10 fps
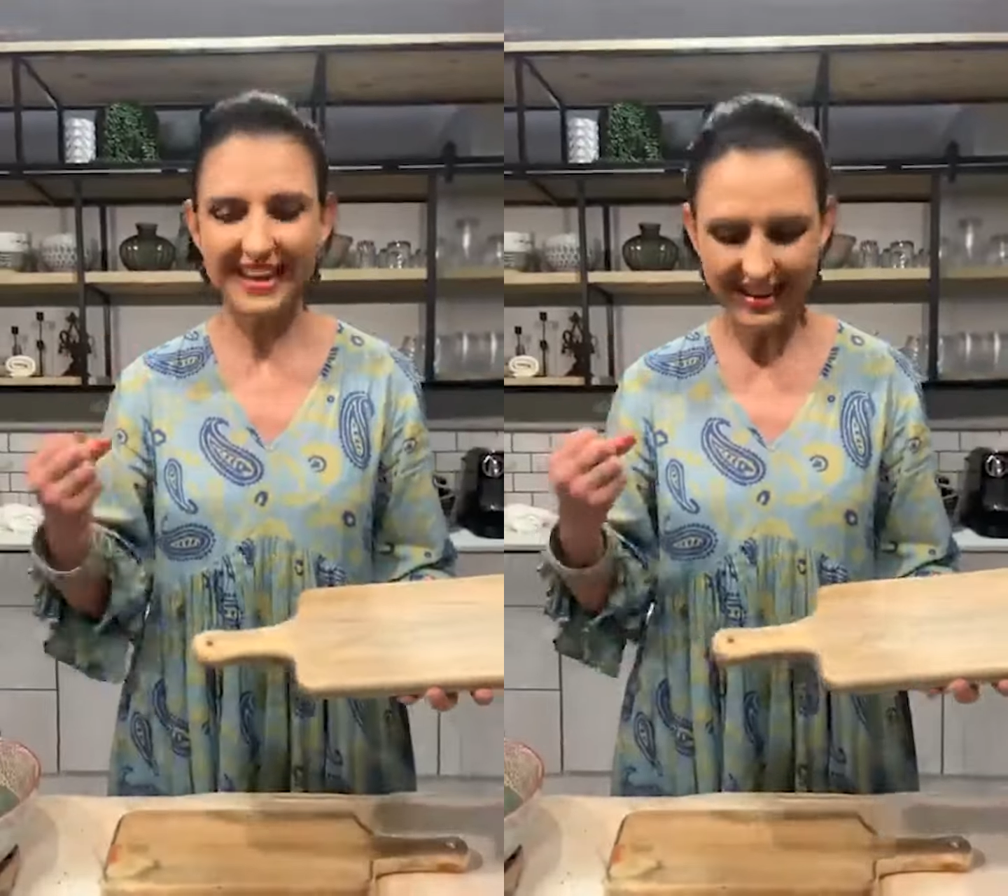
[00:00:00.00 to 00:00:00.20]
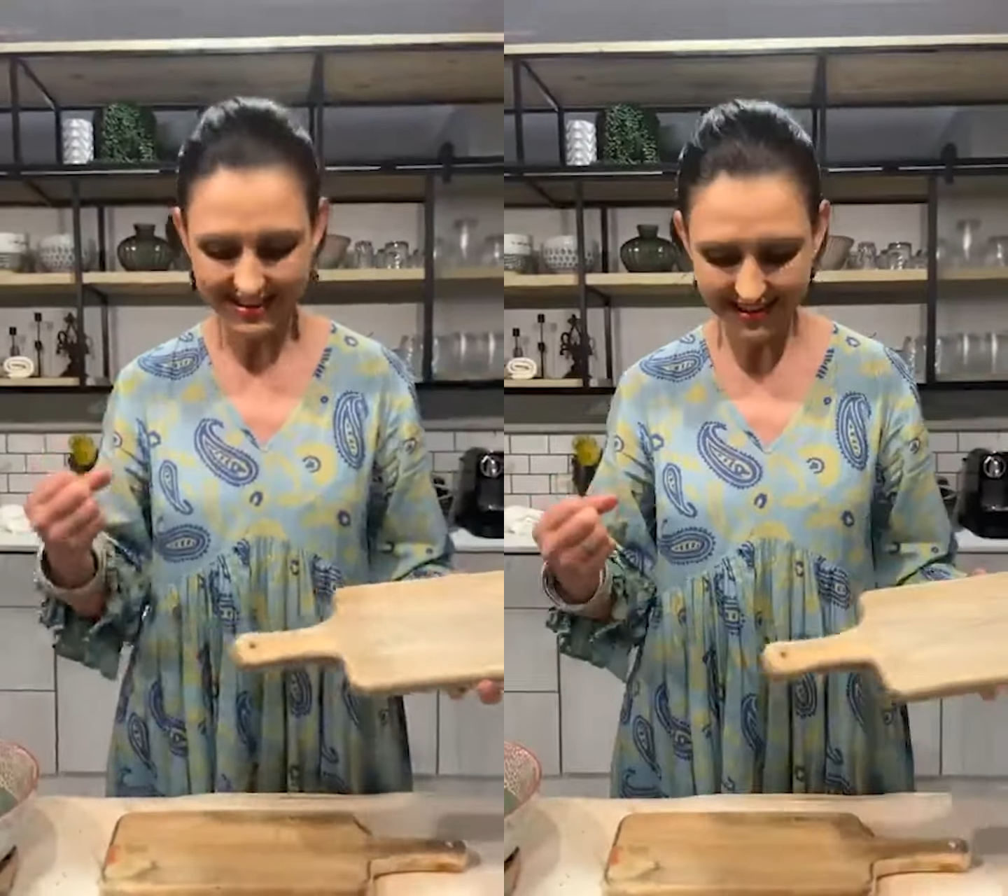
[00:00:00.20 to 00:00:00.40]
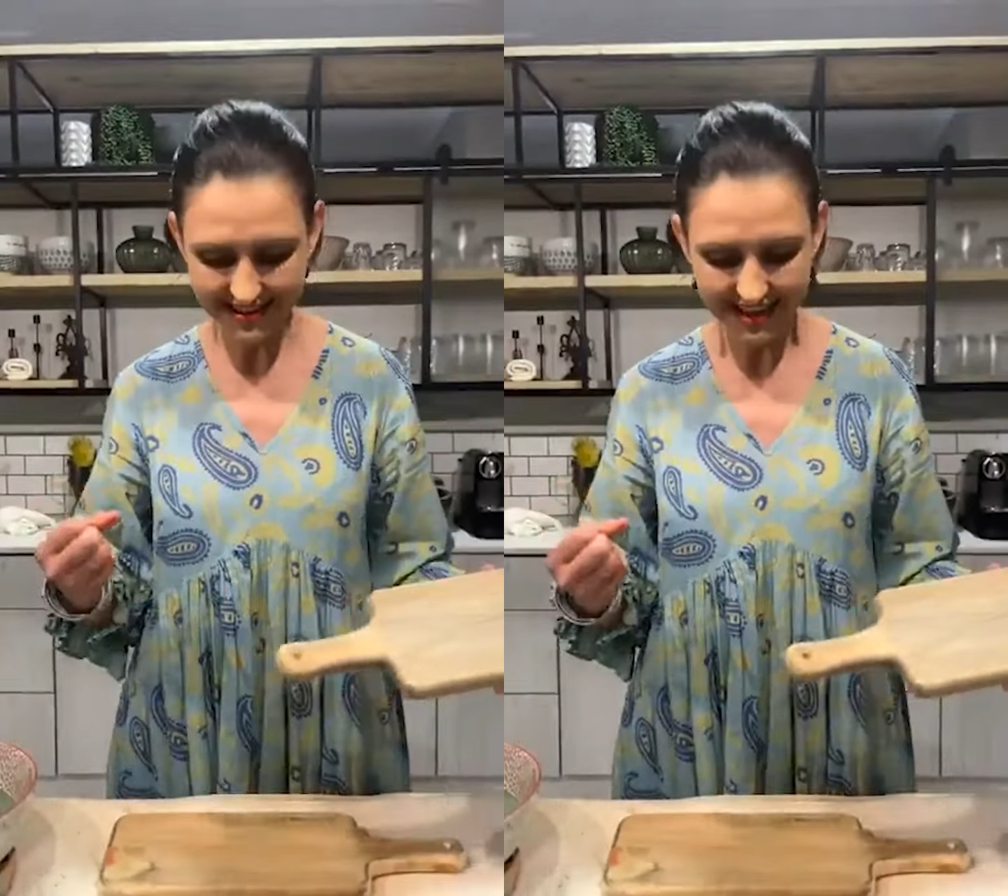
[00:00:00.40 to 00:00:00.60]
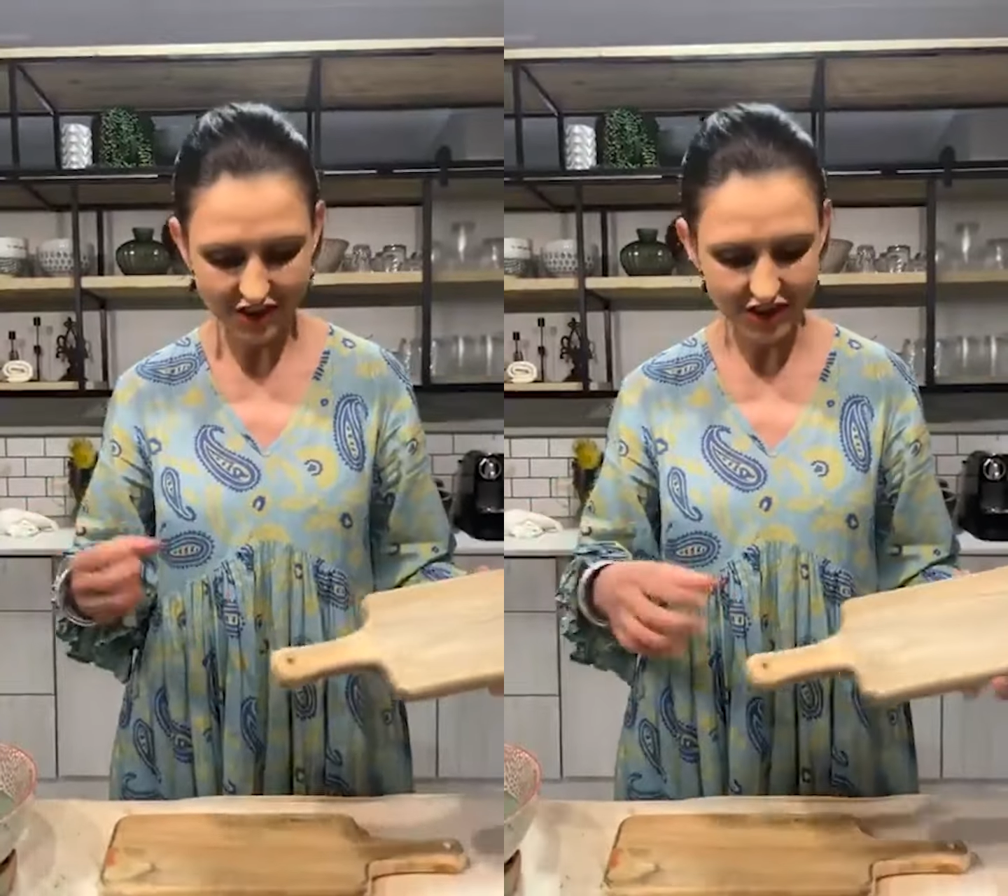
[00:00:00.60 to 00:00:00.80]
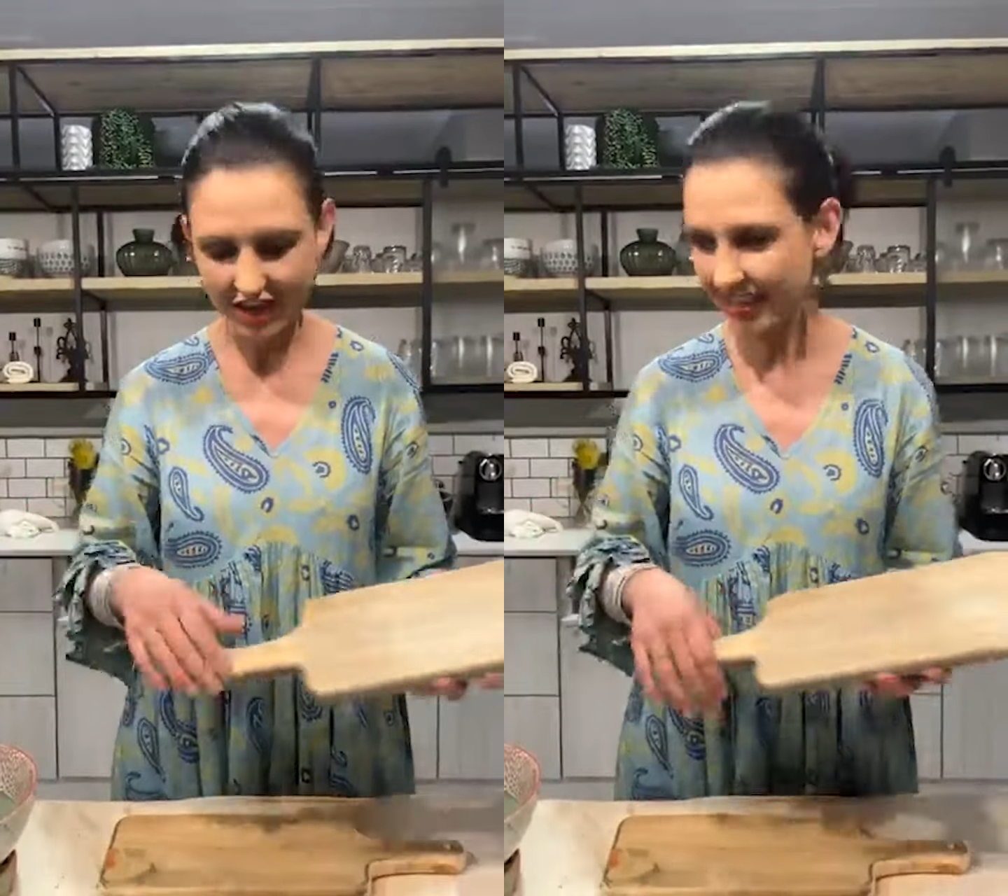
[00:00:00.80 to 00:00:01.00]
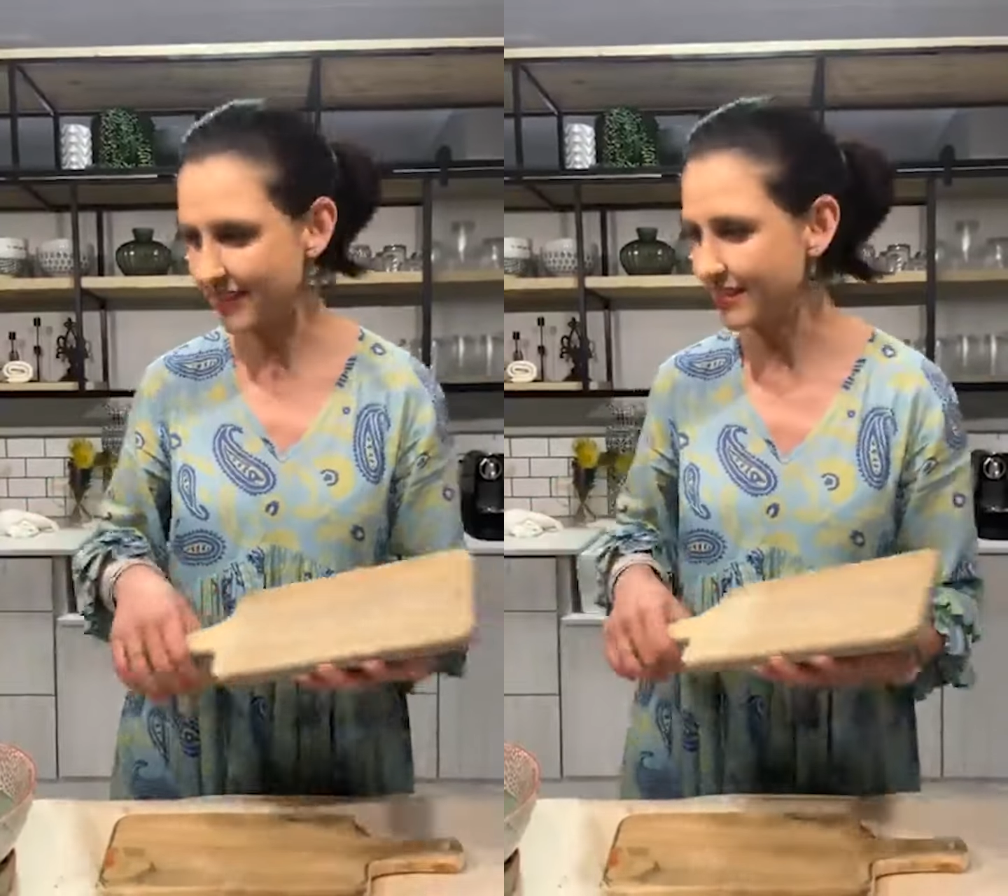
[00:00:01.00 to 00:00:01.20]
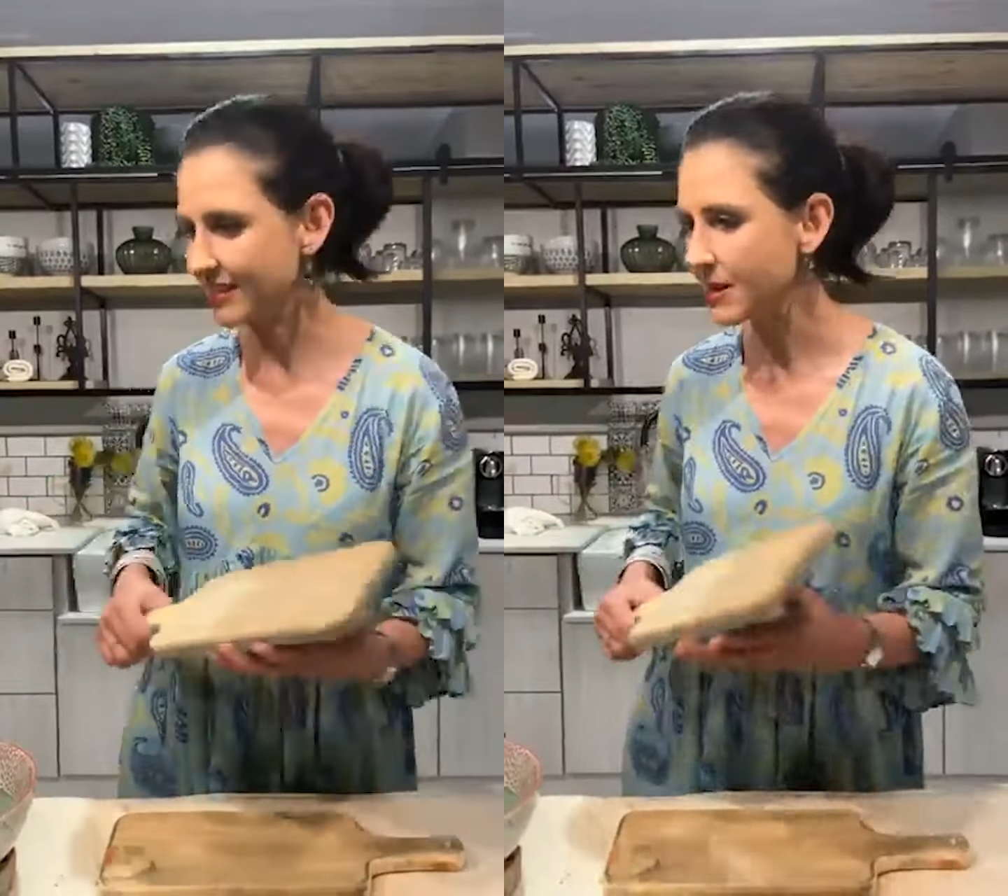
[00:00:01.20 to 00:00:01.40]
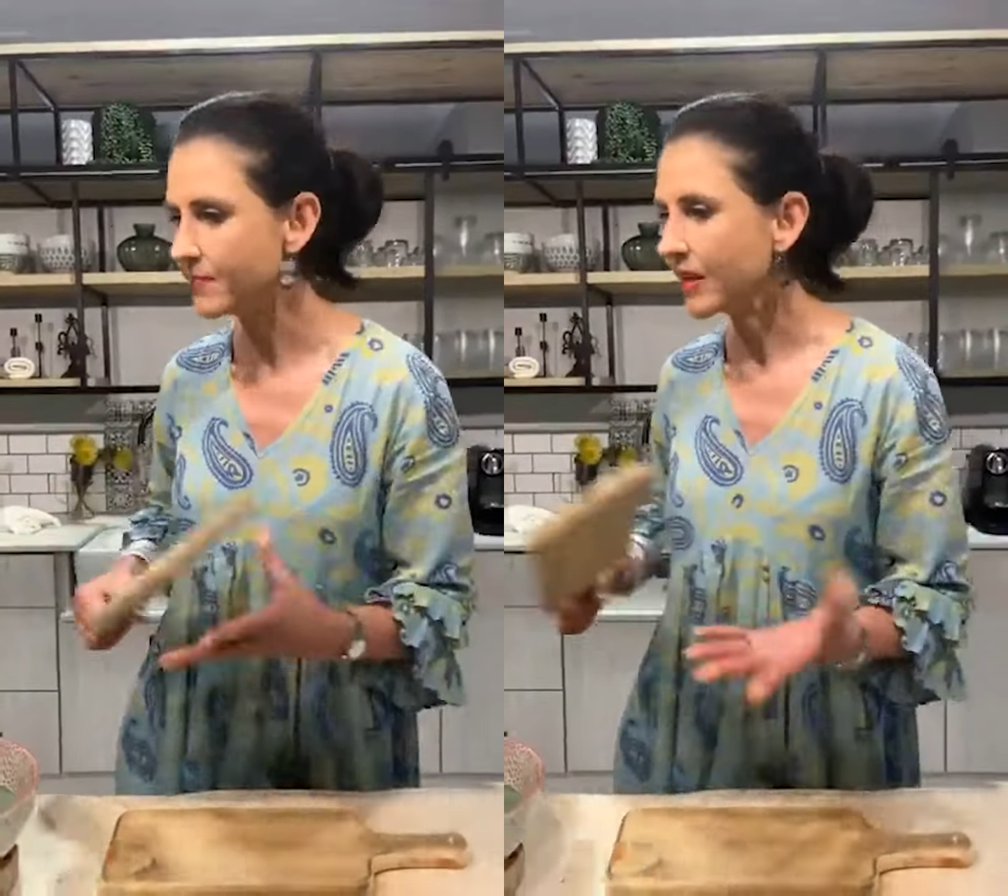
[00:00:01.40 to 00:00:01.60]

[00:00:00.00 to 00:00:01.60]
gets accentuated.